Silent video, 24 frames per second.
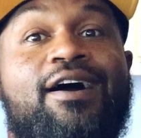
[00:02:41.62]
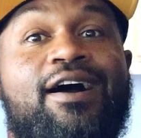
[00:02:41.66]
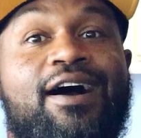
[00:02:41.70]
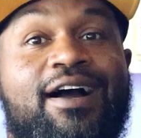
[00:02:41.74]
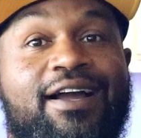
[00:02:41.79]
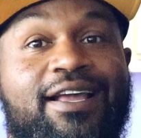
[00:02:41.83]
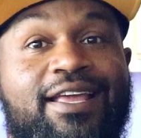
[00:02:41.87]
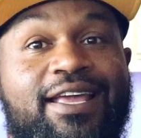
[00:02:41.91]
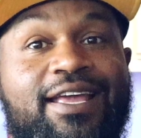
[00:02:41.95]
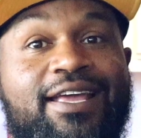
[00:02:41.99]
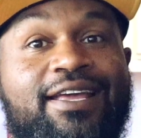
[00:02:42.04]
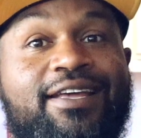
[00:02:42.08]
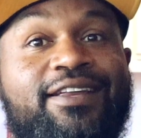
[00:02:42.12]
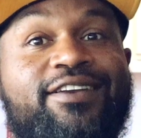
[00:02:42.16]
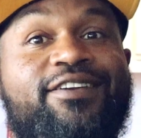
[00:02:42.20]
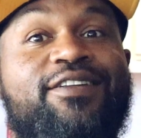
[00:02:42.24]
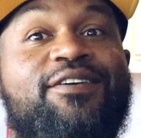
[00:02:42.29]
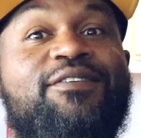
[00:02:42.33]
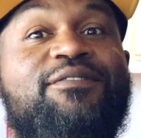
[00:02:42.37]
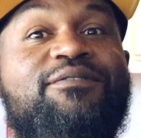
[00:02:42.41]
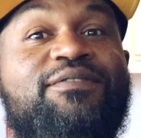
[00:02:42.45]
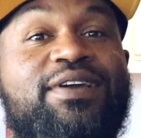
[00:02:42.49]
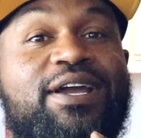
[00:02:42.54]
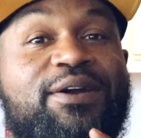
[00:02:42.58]

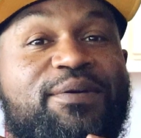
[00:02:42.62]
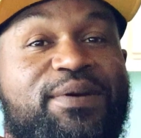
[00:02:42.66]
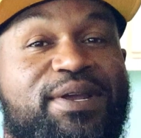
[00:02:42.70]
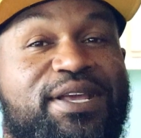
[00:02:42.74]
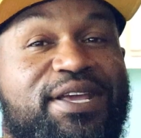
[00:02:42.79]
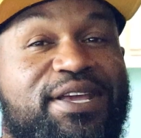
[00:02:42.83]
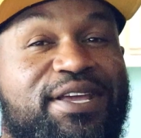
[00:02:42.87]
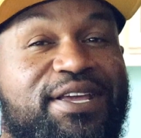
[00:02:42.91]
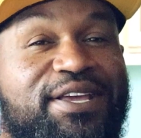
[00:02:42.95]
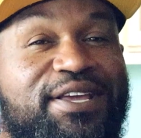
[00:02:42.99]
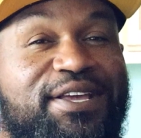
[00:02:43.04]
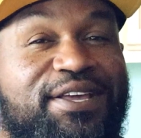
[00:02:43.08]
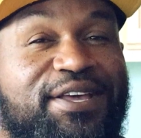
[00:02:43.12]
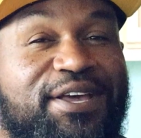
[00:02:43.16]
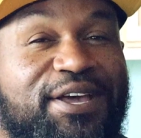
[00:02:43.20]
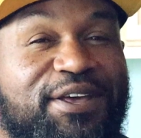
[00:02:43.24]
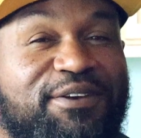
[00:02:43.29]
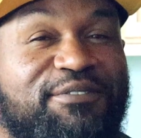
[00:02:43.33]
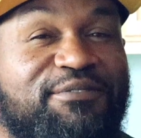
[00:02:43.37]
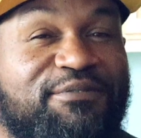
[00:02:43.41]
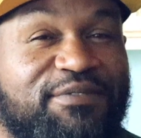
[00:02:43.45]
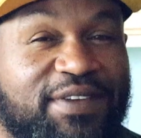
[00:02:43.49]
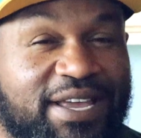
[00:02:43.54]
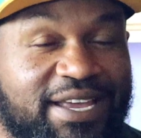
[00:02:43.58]
again, very
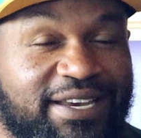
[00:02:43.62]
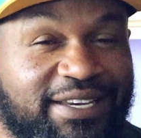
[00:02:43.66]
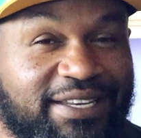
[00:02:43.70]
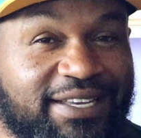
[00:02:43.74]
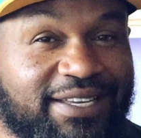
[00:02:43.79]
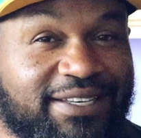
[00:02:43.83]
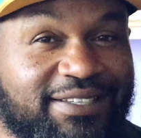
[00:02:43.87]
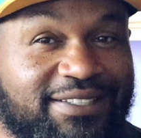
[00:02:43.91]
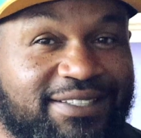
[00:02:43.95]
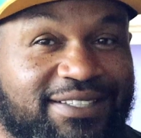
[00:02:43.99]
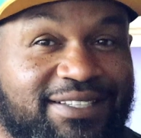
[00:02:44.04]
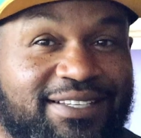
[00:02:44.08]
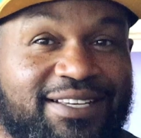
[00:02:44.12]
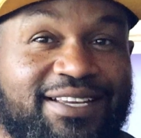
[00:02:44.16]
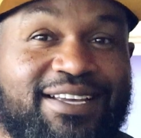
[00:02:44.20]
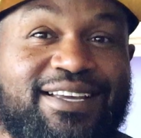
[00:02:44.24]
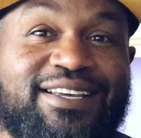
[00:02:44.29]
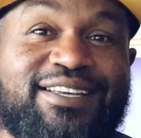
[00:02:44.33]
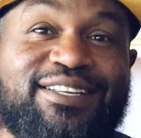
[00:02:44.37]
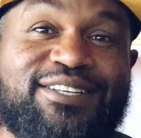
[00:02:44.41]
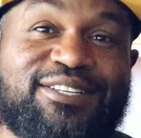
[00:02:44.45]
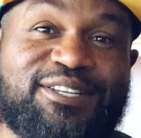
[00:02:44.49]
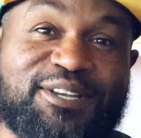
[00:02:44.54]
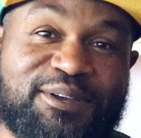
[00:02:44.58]
convenient
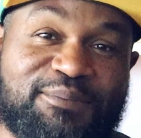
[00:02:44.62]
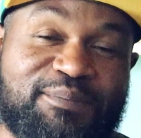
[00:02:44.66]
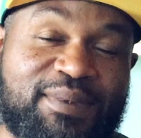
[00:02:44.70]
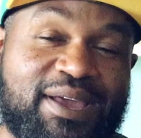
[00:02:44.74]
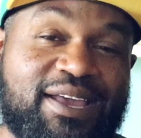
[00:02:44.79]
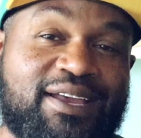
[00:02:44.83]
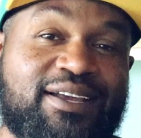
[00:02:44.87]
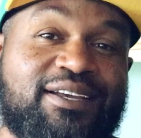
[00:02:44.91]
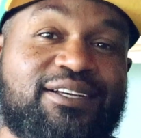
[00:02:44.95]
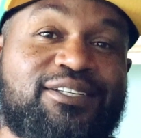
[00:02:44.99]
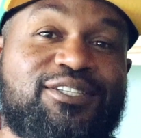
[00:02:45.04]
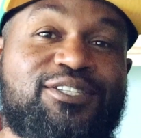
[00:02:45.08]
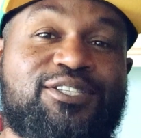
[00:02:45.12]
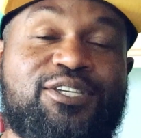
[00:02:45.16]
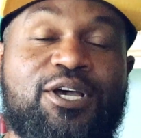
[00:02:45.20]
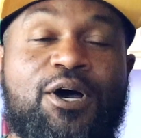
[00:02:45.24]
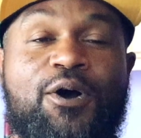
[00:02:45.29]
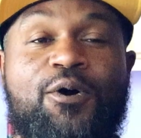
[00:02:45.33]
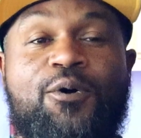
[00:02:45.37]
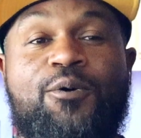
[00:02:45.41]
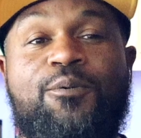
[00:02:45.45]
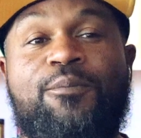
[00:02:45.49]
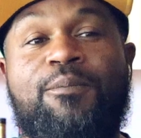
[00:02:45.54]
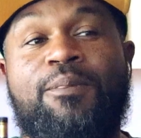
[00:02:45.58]
to make.
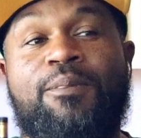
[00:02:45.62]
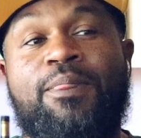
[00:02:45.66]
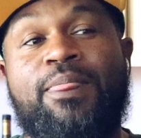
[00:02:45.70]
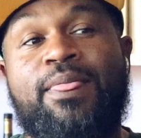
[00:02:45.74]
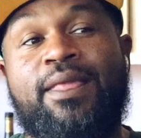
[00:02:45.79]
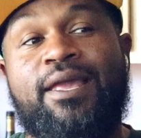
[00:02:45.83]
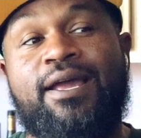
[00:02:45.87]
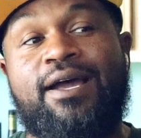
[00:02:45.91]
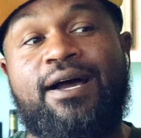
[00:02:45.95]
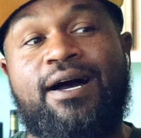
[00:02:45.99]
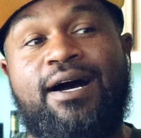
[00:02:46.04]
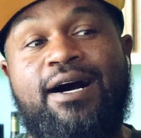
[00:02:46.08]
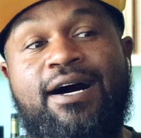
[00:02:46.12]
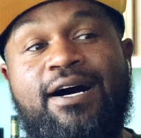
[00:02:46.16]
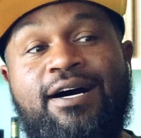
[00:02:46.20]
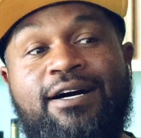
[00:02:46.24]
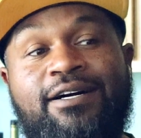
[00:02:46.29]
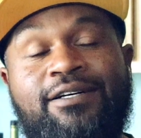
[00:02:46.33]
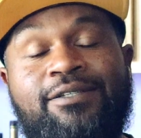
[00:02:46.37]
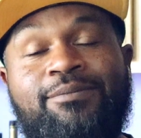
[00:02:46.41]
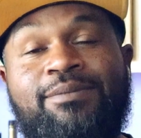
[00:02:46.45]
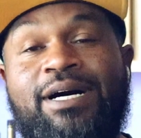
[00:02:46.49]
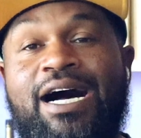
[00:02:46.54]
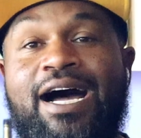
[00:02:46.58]
So
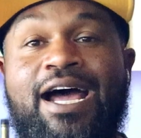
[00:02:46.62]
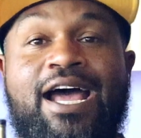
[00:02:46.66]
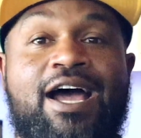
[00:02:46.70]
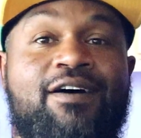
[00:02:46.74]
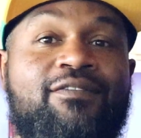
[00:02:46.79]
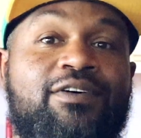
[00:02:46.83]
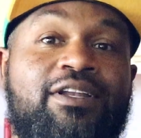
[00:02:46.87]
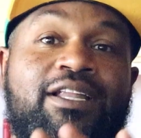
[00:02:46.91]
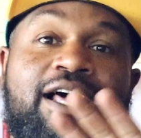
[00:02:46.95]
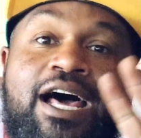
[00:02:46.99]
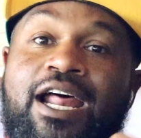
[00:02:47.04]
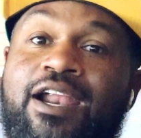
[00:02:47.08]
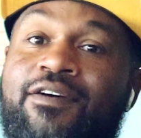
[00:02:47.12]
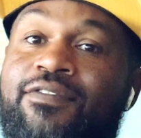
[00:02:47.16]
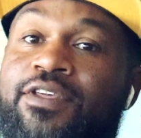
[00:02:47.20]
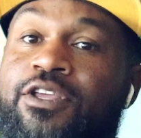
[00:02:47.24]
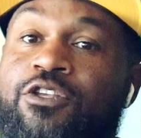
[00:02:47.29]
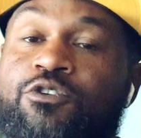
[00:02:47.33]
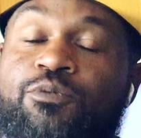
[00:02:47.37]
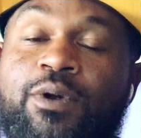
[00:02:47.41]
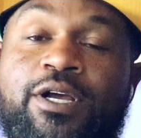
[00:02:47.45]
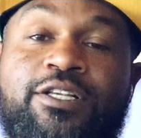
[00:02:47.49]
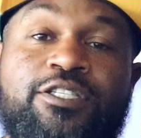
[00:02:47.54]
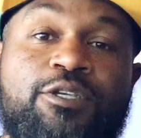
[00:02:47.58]
I have a lot of
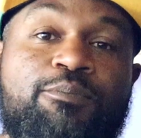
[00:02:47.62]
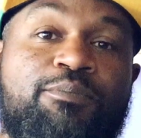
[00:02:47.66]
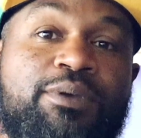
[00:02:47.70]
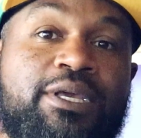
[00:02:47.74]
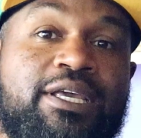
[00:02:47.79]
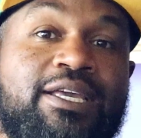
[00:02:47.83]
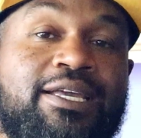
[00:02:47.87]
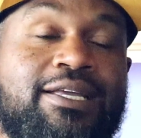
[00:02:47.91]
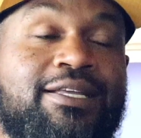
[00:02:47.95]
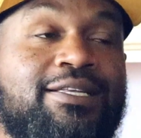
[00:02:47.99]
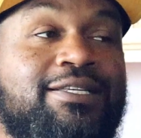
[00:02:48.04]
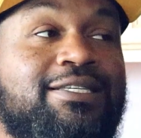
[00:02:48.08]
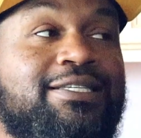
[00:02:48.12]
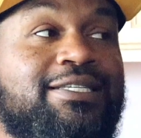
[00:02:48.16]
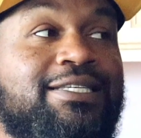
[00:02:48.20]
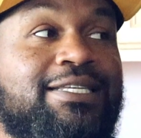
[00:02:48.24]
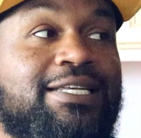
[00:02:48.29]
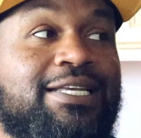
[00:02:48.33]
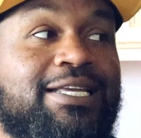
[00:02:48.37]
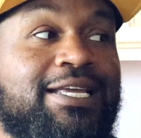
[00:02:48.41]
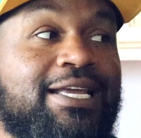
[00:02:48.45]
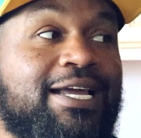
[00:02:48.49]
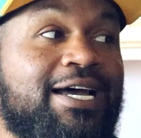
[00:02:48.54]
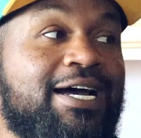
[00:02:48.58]
these
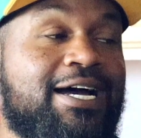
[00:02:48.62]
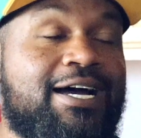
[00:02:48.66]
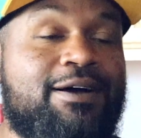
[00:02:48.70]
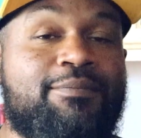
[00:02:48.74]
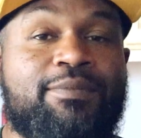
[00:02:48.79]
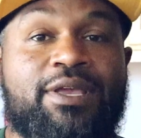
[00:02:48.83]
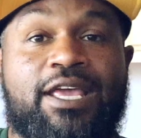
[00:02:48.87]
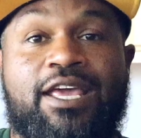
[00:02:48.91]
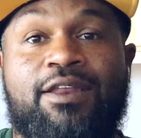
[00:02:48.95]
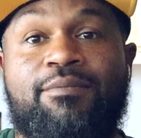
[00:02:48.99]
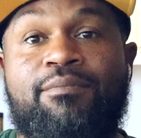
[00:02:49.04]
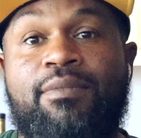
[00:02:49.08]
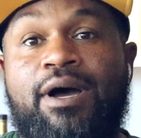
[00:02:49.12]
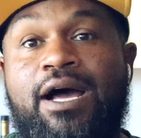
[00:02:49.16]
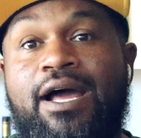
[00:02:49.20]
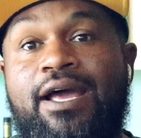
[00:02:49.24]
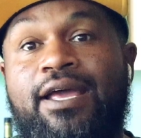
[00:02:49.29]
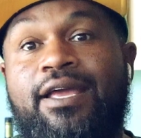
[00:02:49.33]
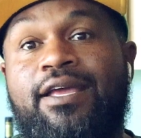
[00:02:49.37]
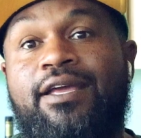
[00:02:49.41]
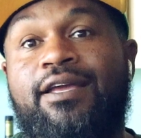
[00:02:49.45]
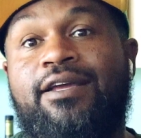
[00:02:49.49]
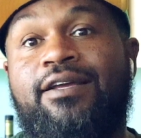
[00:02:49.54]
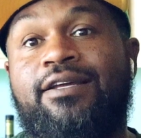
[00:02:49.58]
recipes in
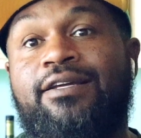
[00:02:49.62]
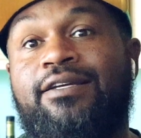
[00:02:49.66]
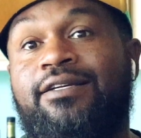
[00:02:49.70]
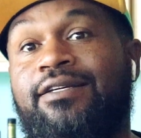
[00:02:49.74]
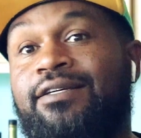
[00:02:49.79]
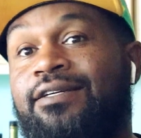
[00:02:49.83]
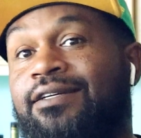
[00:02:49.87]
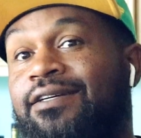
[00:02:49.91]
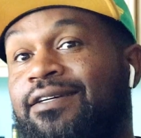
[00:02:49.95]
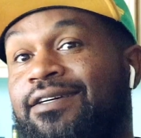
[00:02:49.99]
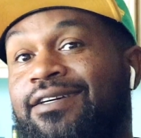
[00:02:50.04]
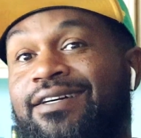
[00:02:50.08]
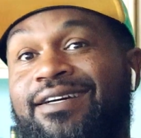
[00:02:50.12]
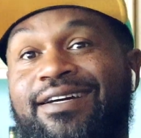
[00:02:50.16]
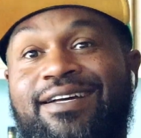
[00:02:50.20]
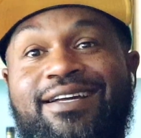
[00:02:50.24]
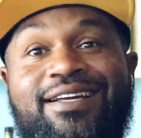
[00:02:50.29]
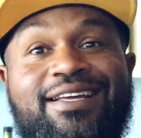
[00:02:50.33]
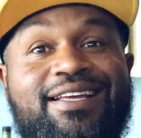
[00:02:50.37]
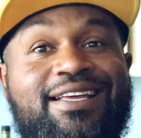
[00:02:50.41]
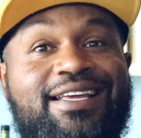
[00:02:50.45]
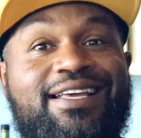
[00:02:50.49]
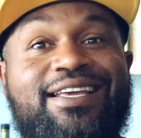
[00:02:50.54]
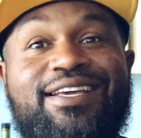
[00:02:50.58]
my
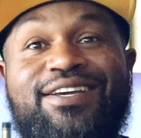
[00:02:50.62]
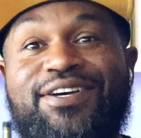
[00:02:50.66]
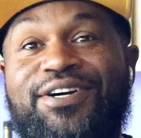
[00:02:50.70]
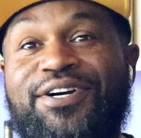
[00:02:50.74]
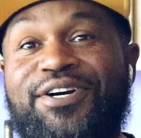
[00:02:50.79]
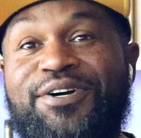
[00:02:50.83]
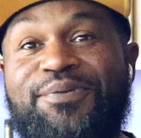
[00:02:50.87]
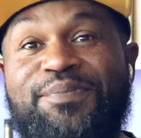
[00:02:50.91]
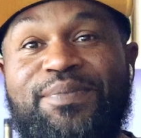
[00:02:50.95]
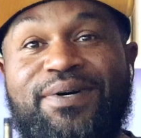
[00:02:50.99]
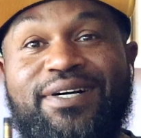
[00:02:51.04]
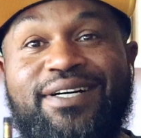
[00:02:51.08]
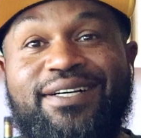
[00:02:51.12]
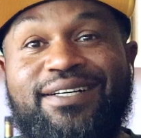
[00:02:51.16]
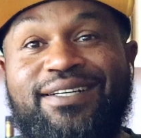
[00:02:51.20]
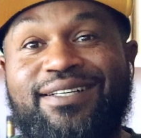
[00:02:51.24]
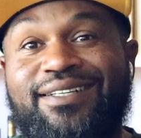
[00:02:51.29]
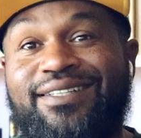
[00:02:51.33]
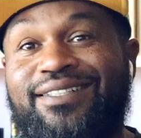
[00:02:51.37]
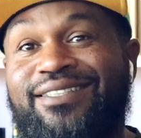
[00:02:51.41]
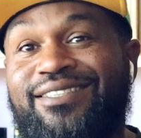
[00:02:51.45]
e-cookbook.